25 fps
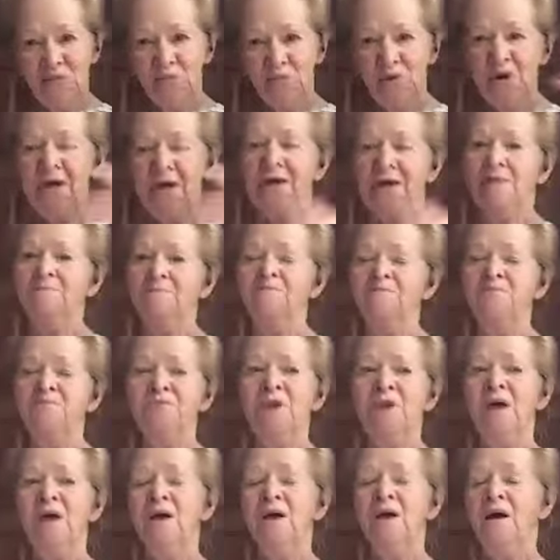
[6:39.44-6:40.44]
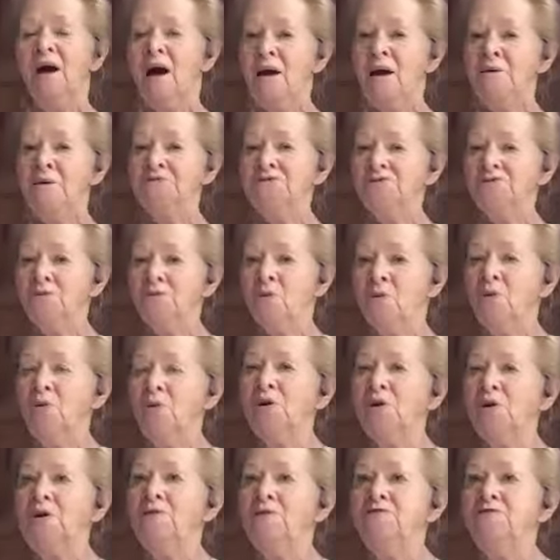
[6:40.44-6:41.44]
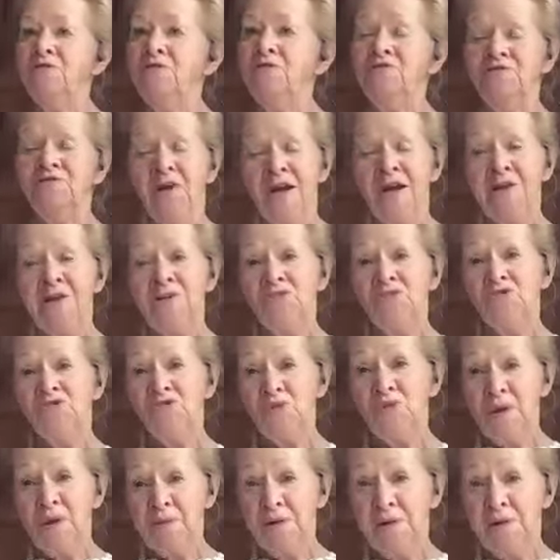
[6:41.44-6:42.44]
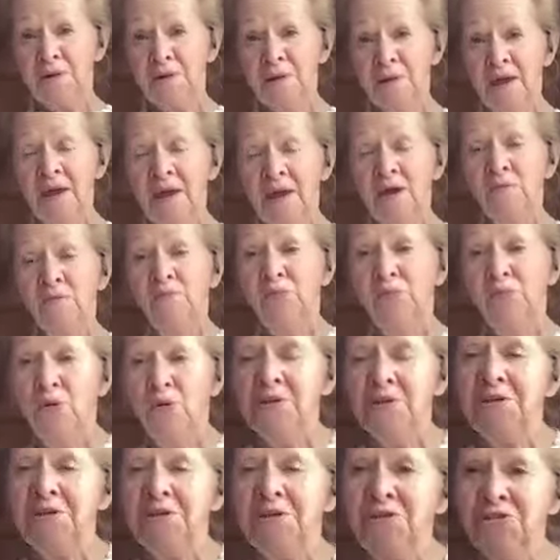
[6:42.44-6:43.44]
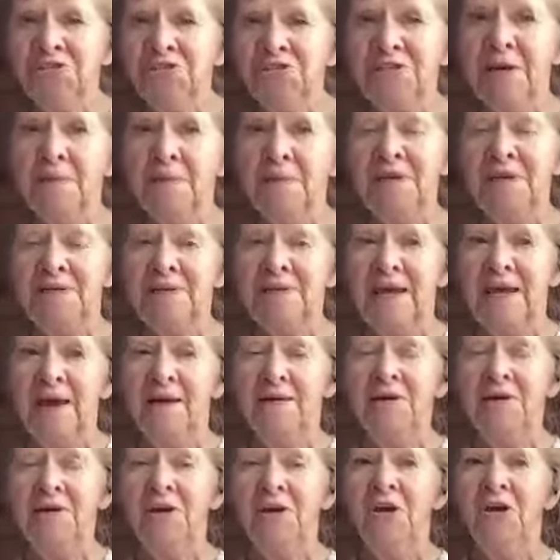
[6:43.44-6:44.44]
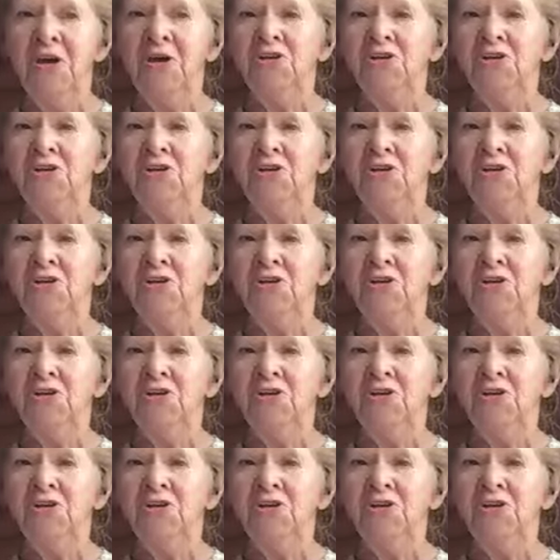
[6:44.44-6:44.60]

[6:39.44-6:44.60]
the brain. Also, if you're finding trouble pulling your stomach down,